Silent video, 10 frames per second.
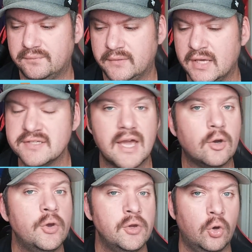is that
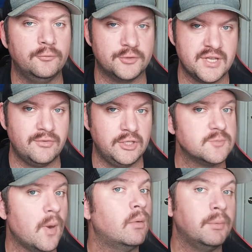going to hold for seven years?
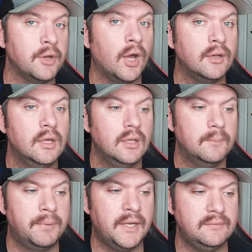Probably not.
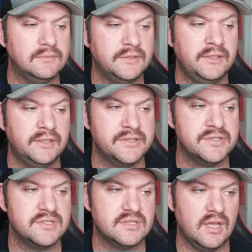But he
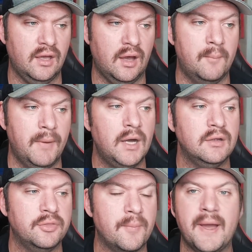is among
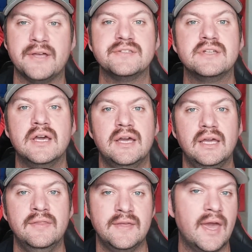the best
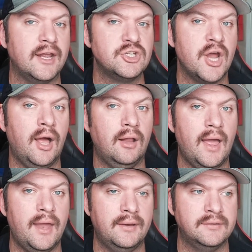in the N H L.
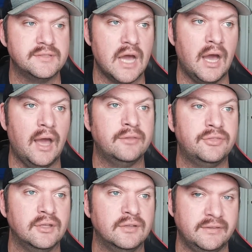And I
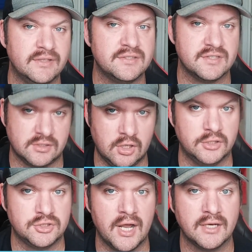think, like, this is a
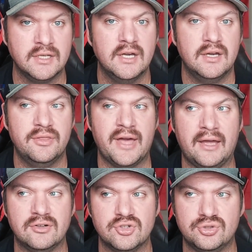contract
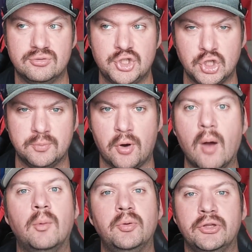that should
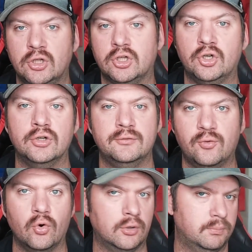probably look good
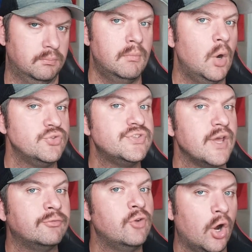for most,
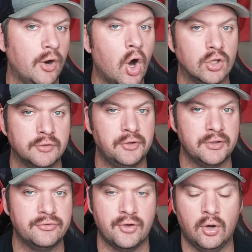if not all of
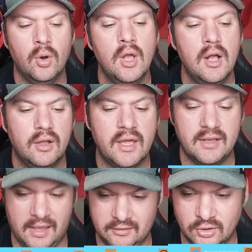it. So
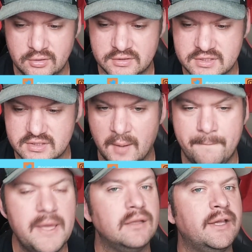it, it looks a
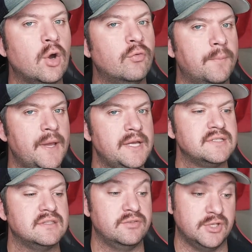bit like
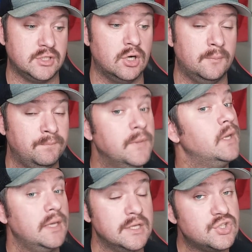overpays. That the term
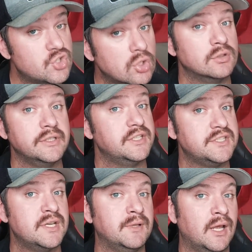is certainly
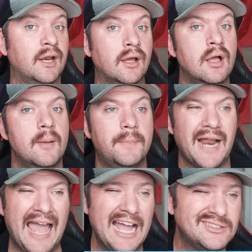intimidating, but
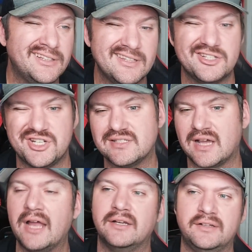I actually think the Jets
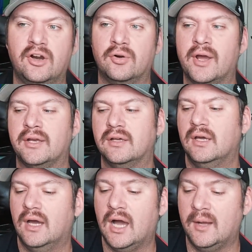kind of did all right.
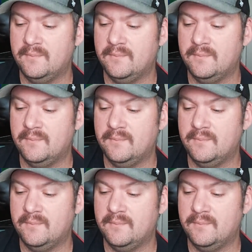Um,